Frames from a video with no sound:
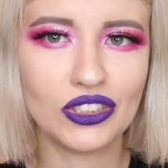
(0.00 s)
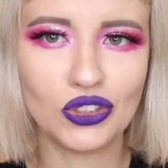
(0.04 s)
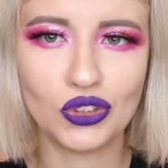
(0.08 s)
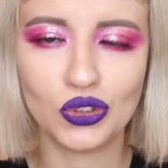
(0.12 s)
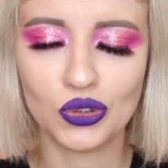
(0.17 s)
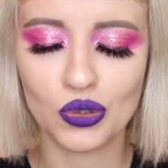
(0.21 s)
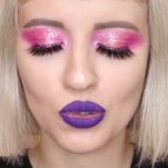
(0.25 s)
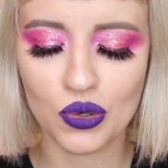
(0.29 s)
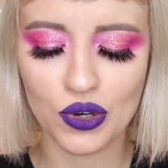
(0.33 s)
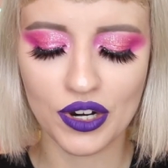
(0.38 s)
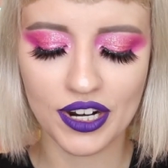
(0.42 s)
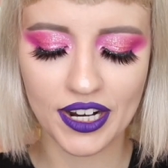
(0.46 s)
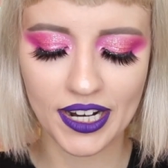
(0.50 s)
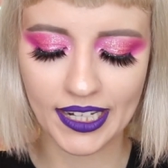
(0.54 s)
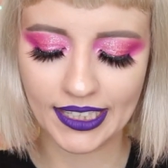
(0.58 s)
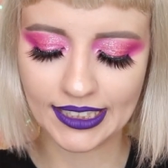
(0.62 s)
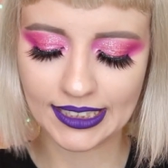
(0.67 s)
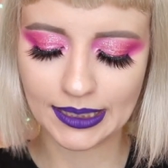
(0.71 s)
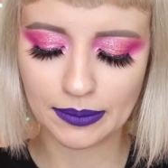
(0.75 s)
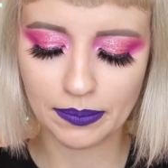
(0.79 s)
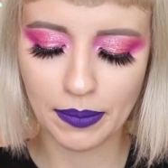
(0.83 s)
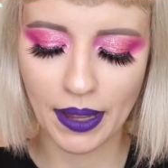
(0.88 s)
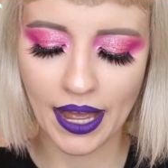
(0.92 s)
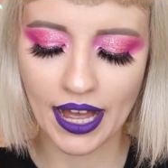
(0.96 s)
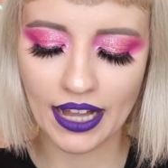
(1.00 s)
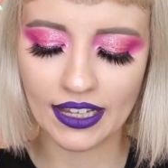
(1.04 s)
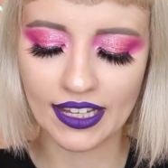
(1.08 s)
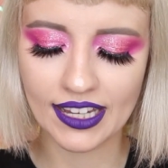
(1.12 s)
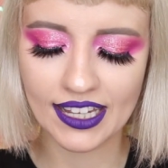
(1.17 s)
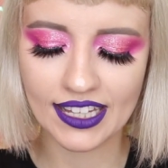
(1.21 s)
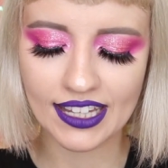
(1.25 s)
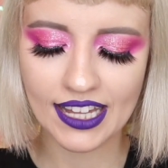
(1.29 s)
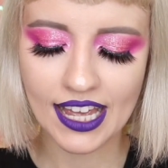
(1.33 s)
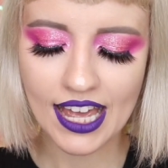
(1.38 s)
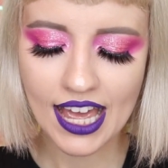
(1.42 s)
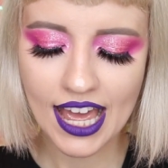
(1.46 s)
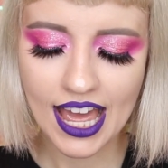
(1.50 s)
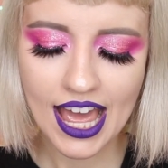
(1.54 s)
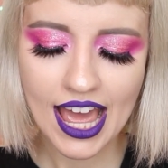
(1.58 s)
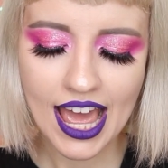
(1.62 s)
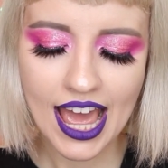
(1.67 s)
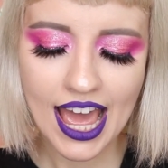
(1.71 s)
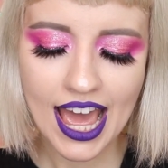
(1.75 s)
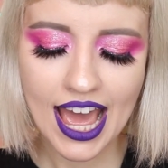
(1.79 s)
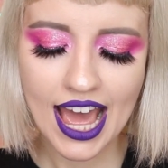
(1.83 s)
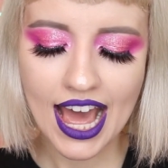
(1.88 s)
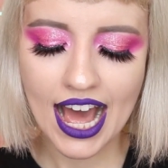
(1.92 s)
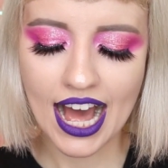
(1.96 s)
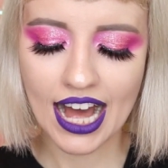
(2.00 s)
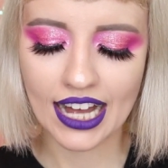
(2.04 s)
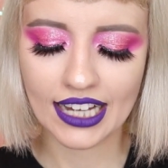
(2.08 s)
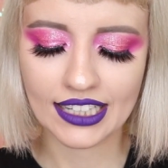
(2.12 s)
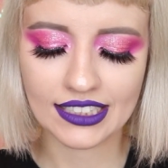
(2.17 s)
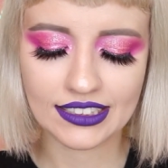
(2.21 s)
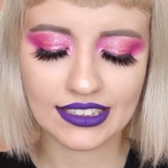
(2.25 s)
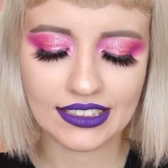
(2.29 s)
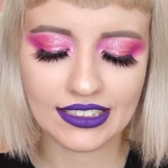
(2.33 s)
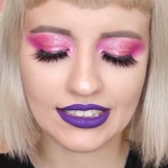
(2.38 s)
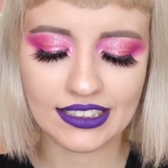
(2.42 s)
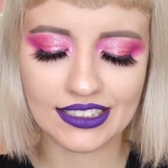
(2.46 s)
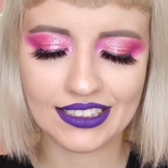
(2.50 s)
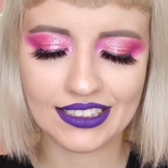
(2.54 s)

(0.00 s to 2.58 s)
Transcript: adore this palette. And